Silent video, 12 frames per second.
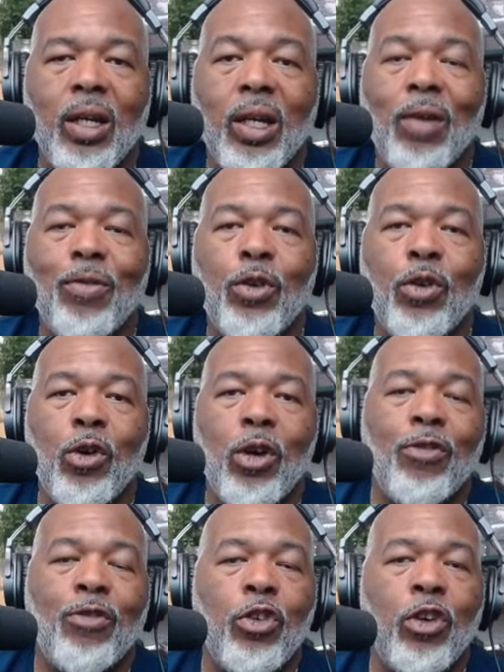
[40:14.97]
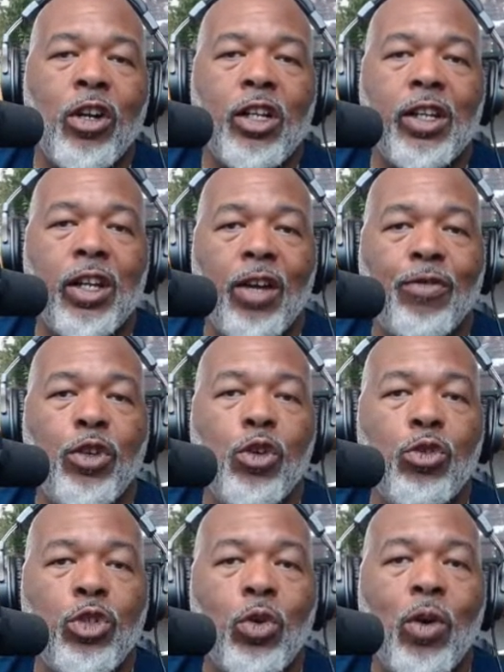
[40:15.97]
If you
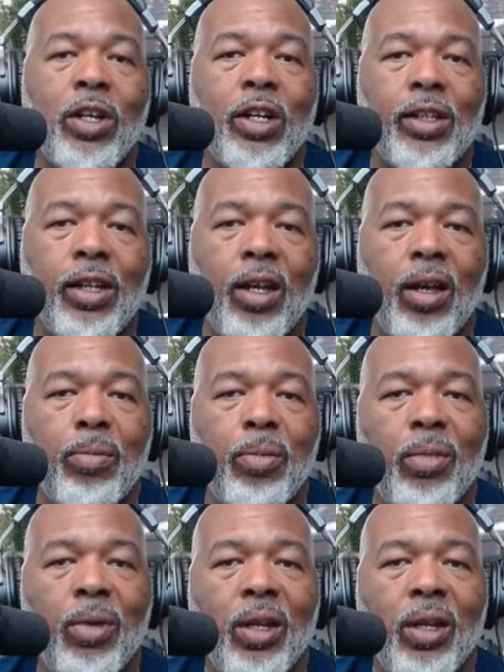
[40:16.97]
join the club